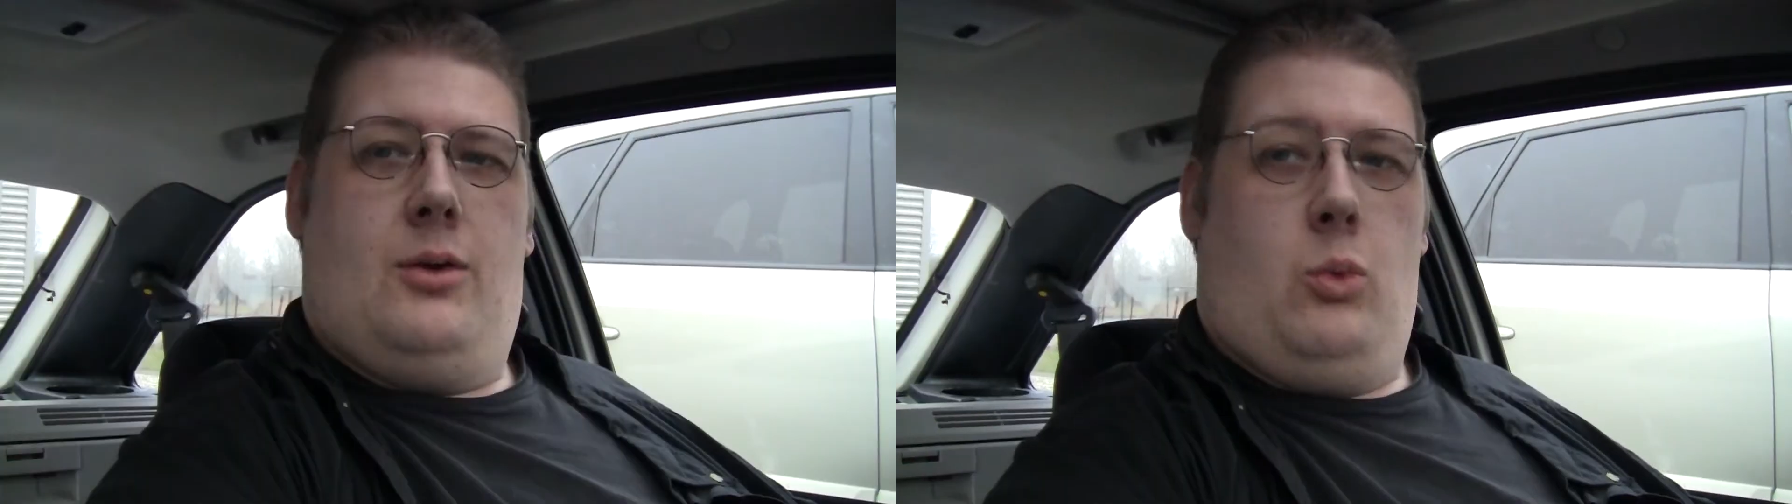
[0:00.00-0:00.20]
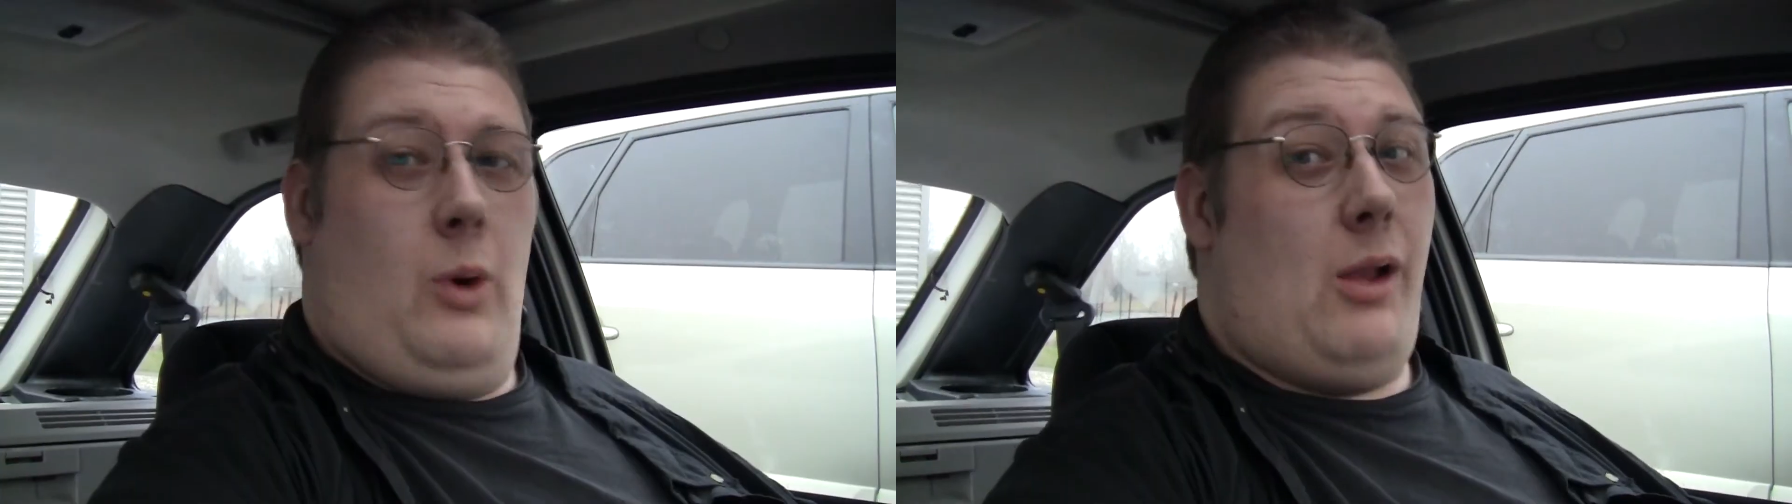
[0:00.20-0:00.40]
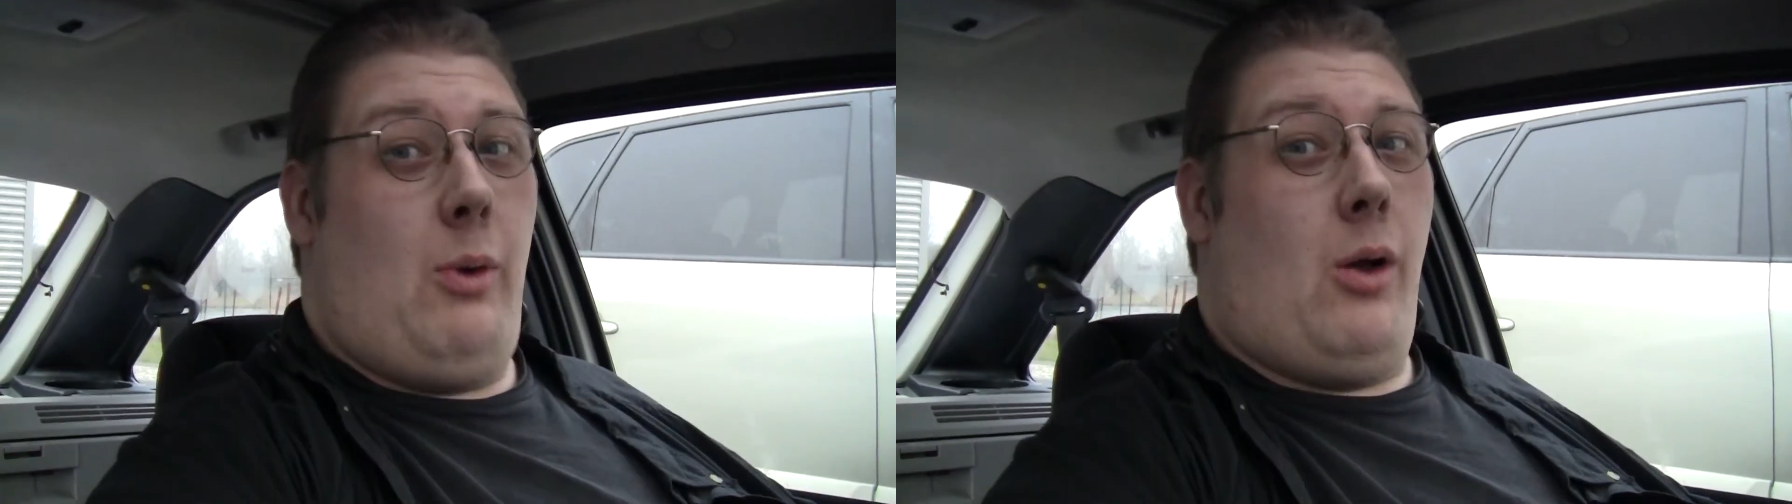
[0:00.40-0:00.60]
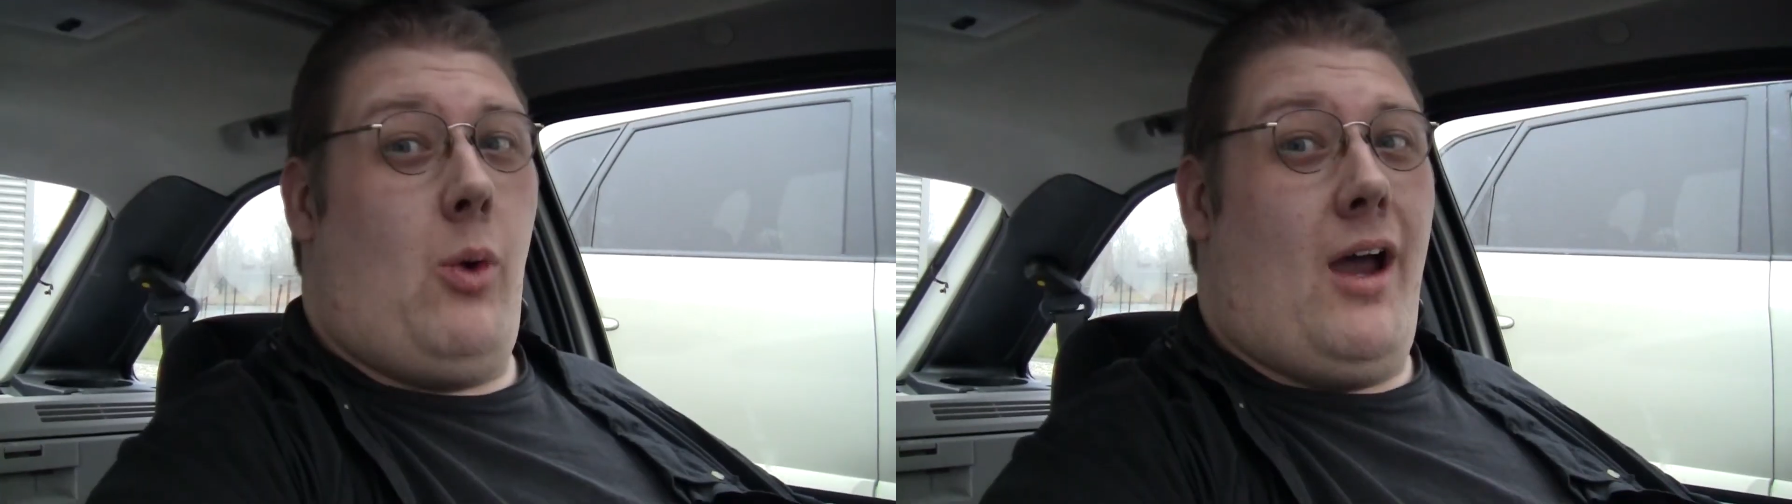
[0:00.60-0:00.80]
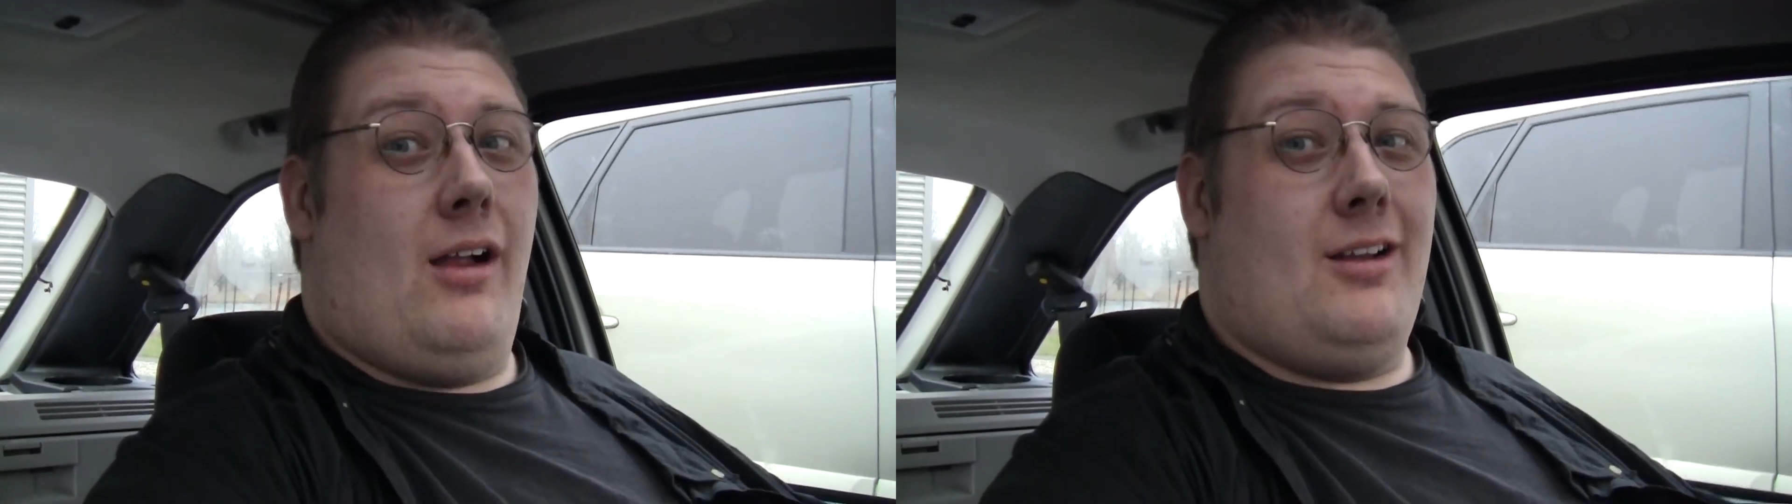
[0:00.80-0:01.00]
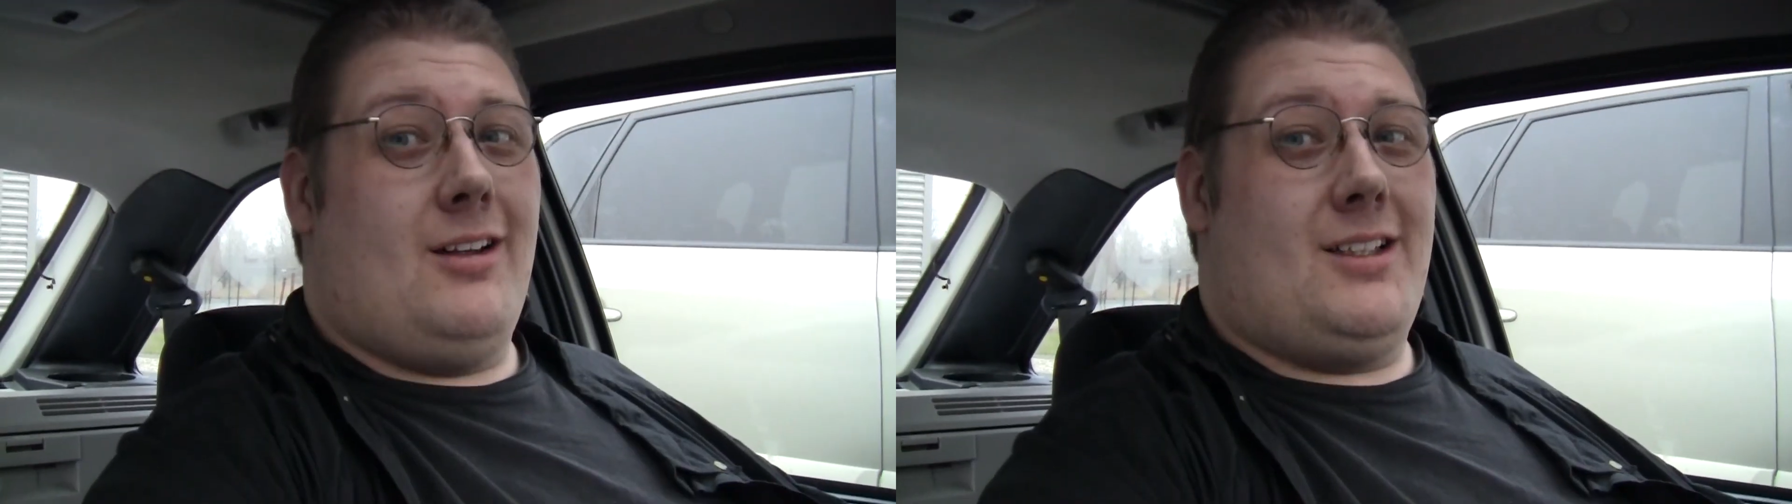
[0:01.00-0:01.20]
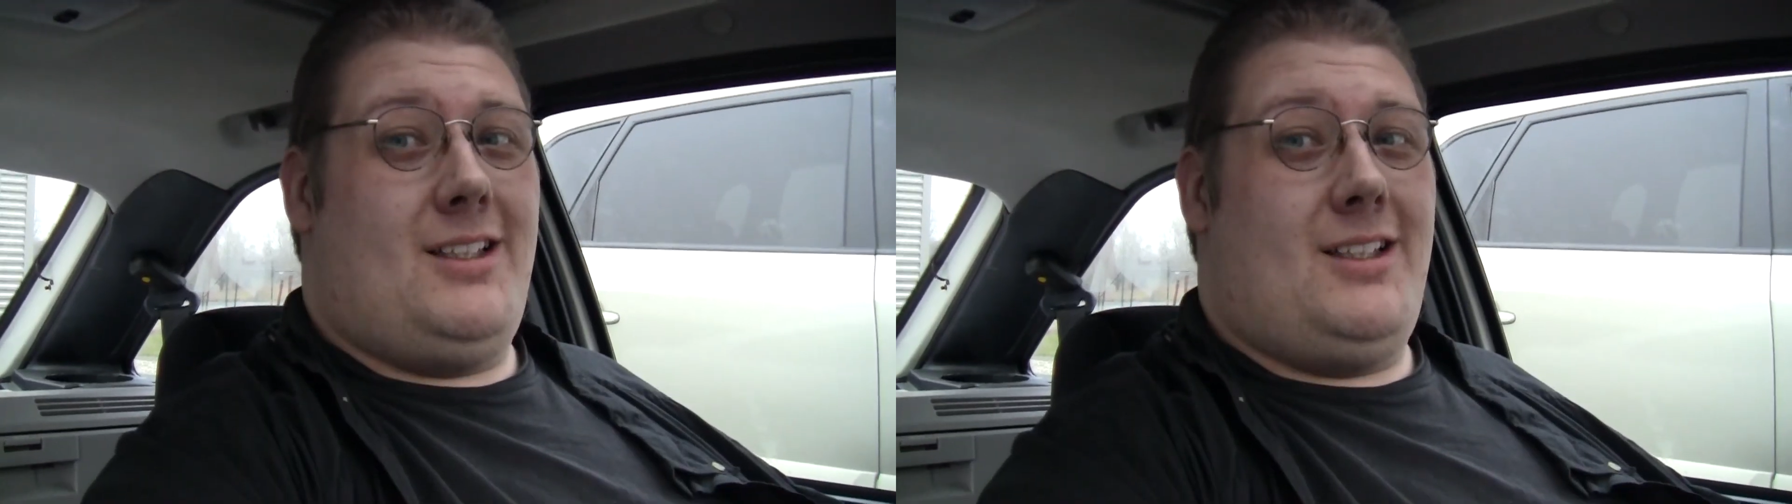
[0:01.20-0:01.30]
Well, well, well,